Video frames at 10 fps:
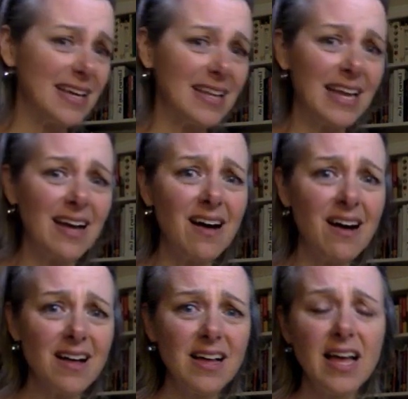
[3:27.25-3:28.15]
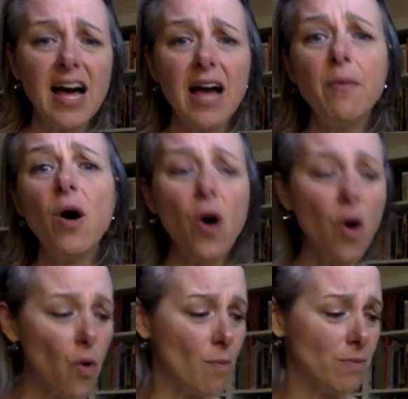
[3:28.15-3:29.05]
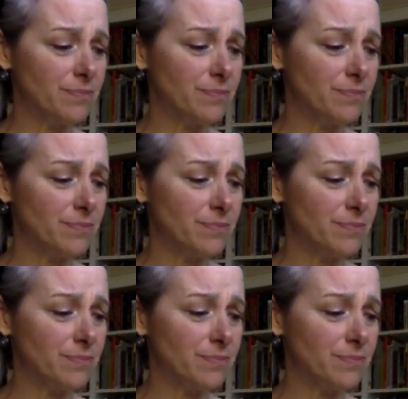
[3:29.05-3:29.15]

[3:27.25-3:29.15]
like, oh, I'm home.